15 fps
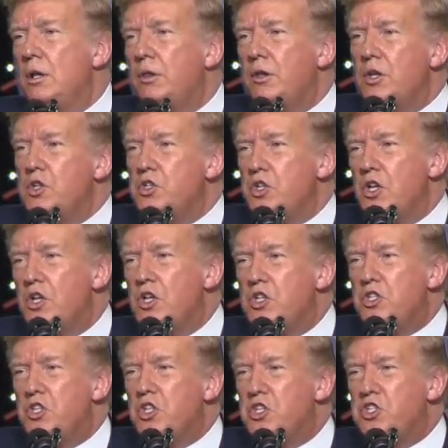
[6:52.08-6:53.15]
This
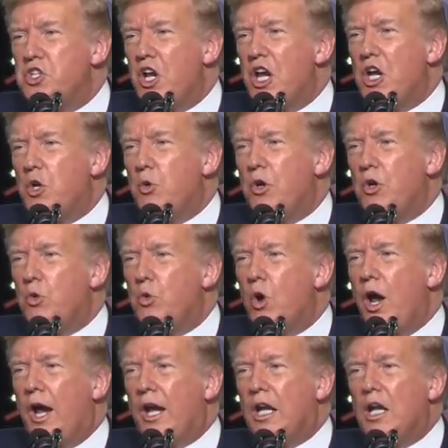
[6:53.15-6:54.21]
is the sacred
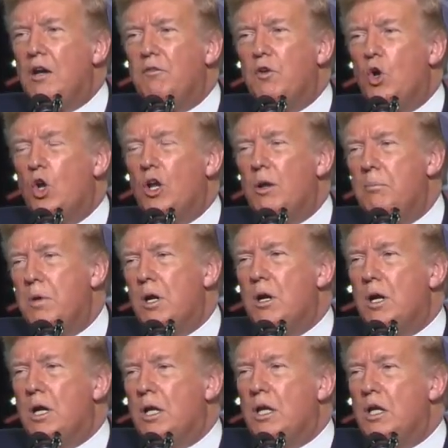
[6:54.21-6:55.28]
right of all
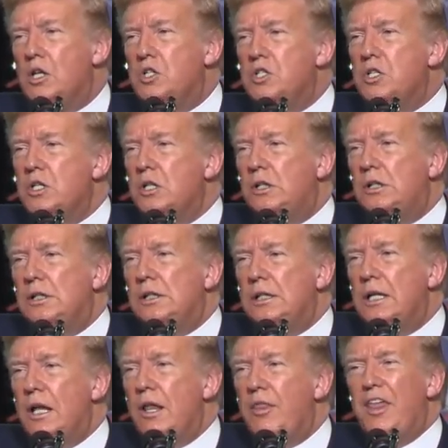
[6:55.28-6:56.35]
Americans
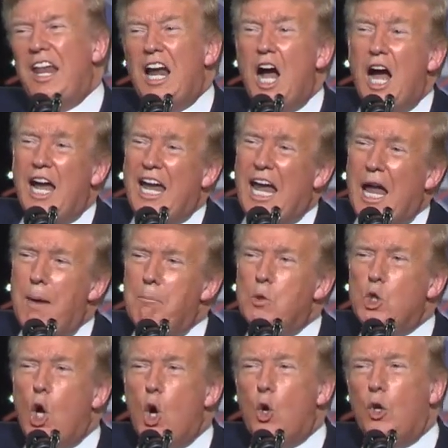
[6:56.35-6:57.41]
that I am
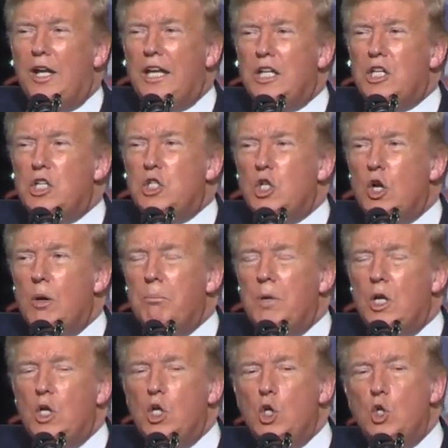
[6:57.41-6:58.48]
totally
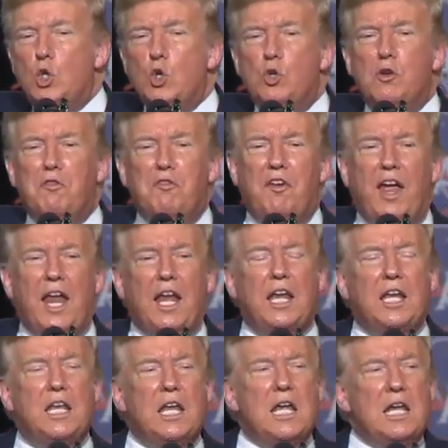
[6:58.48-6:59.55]
determined to
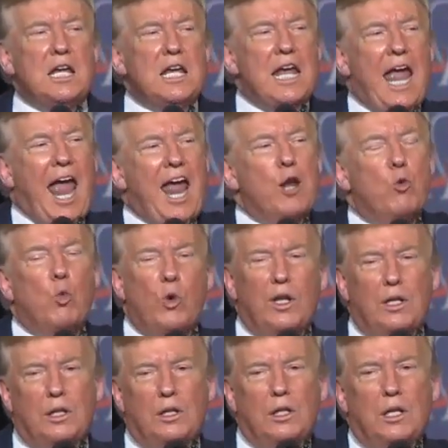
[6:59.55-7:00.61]
defend and
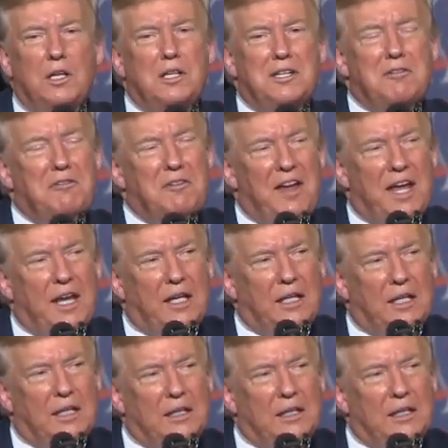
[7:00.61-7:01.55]
will defend.